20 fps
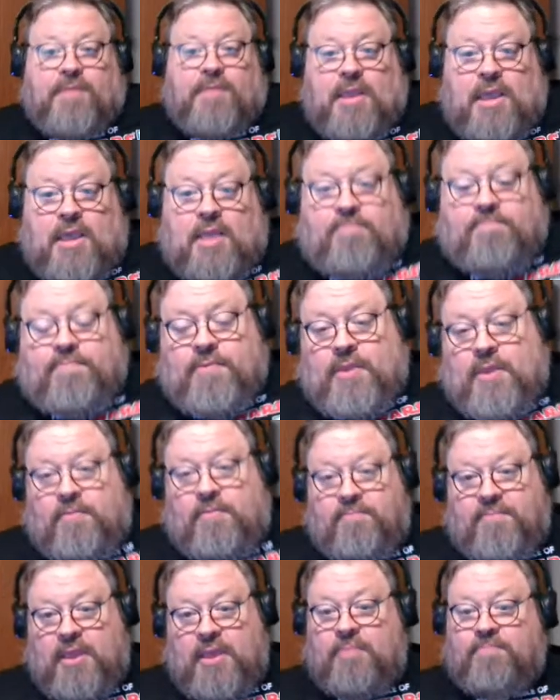and
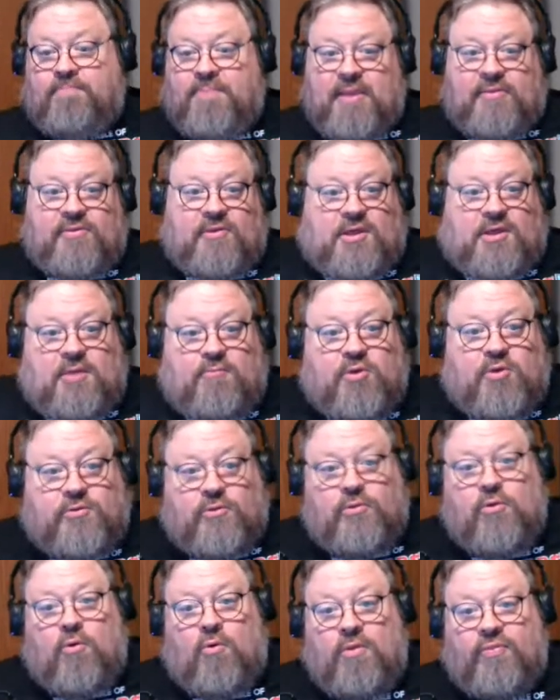basically
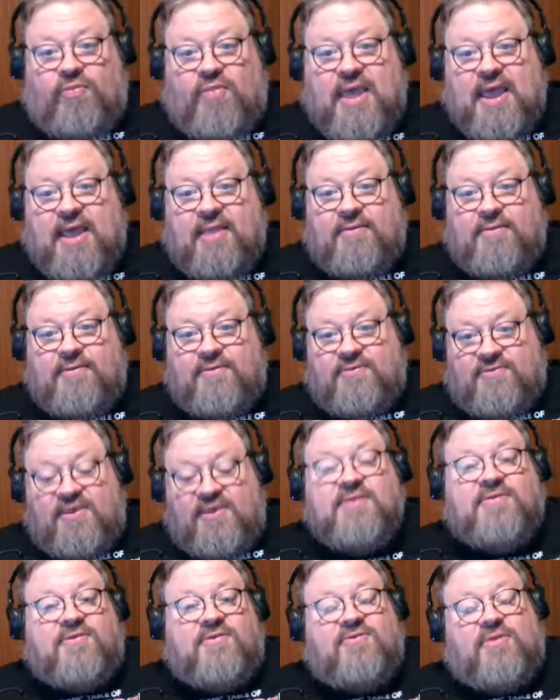was known that
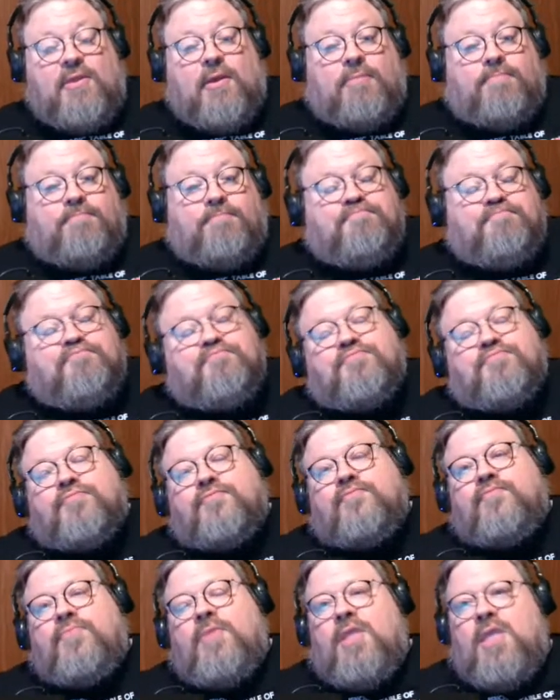since then.
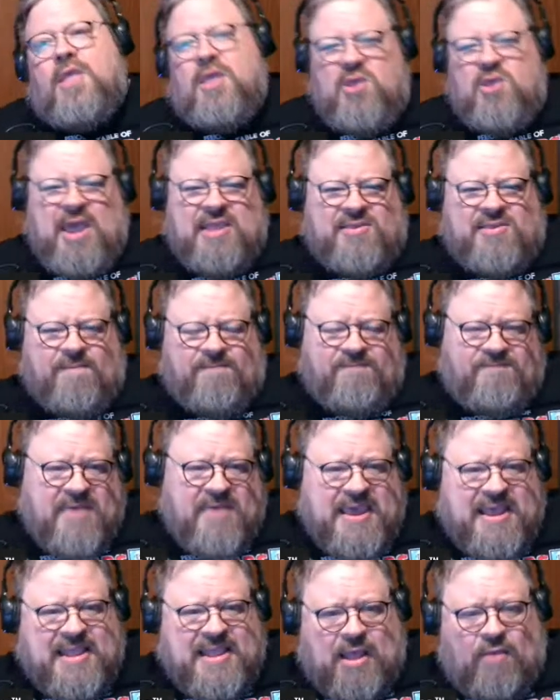You had some
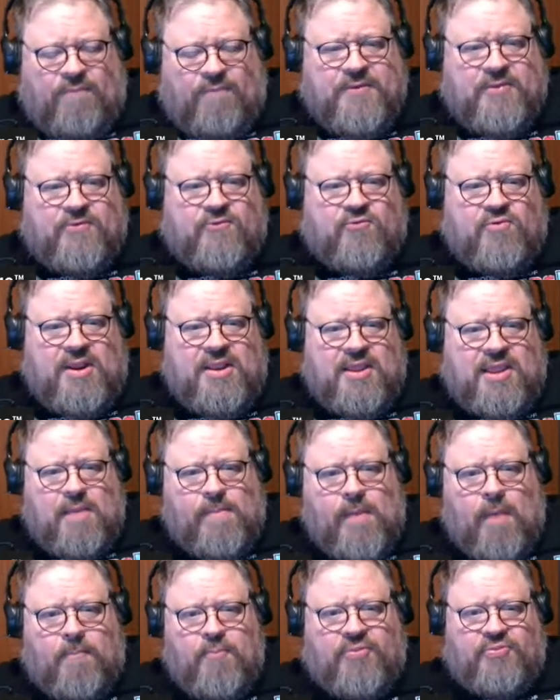fan outfits trying to
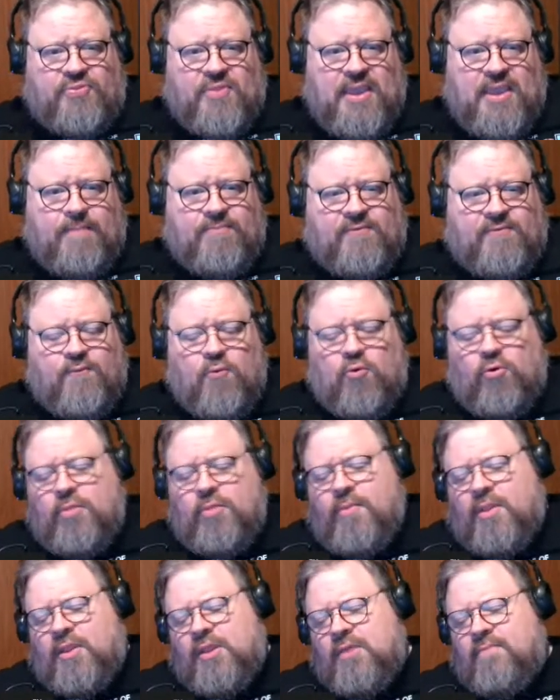come up with names for the
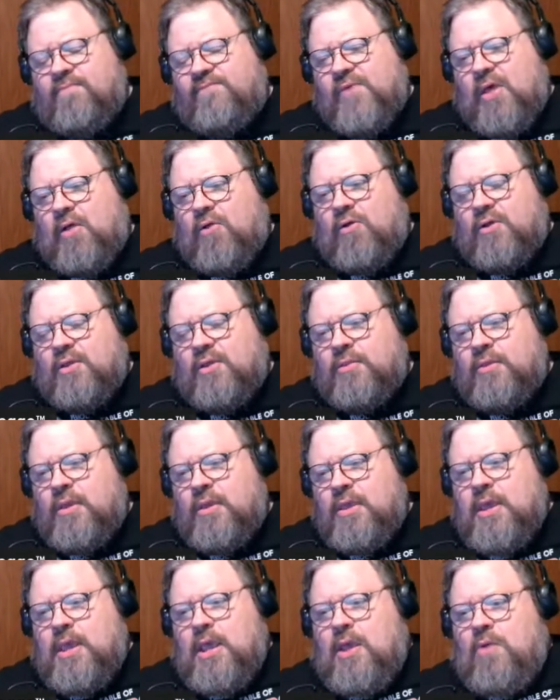Millennium Falcon
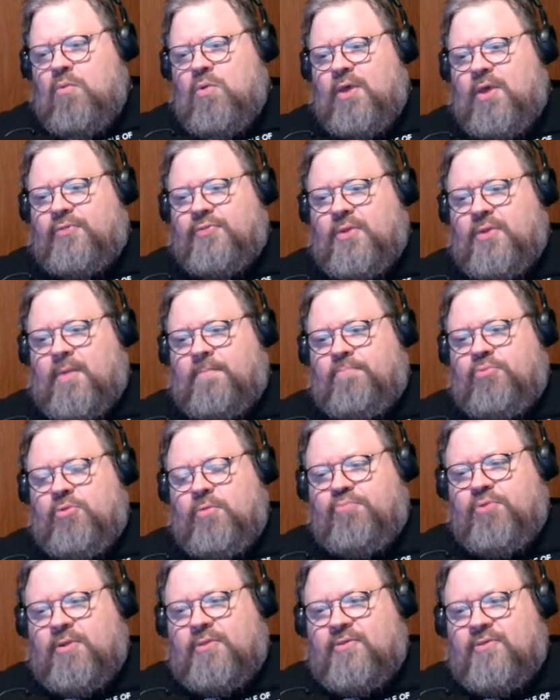with
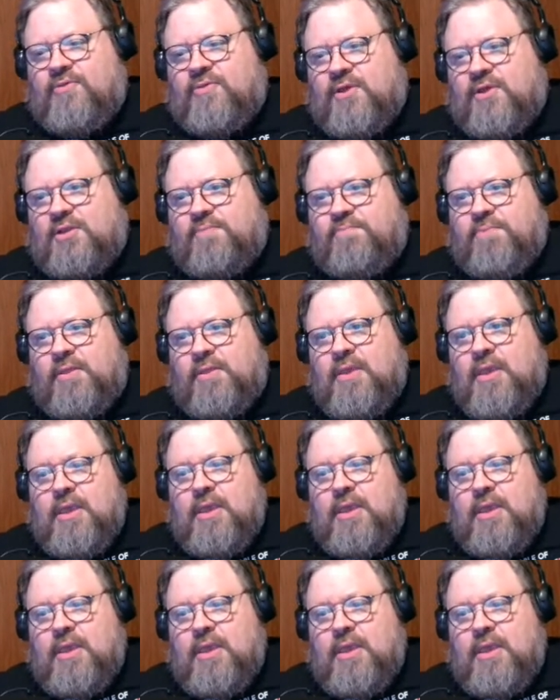blueprints and such, but